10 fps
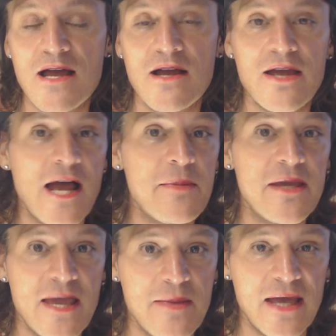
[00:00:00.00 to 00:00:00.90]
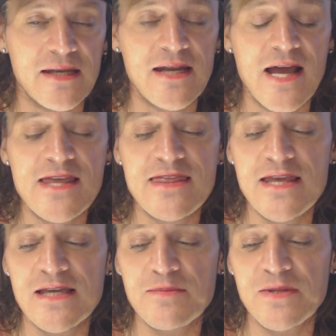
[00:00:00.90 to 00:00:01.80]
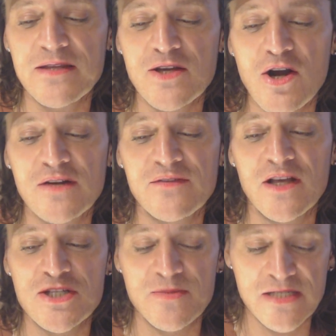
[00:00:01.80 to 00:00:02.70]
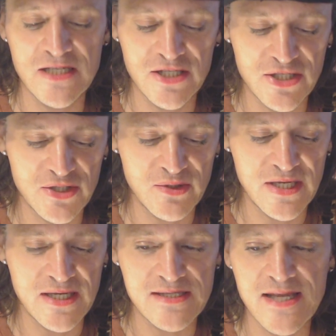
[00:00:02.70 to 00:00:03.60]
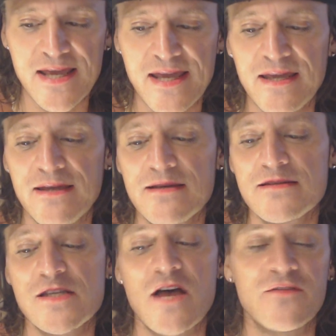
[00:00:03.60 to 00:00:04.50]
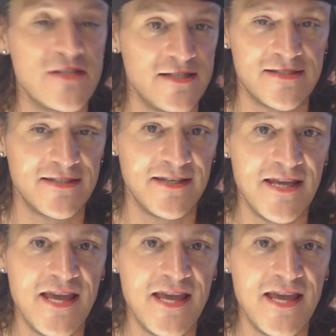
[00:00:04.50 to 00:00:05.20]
Okay, I'm a gay man, and I think playing the card of LGBTQ is a soft hit.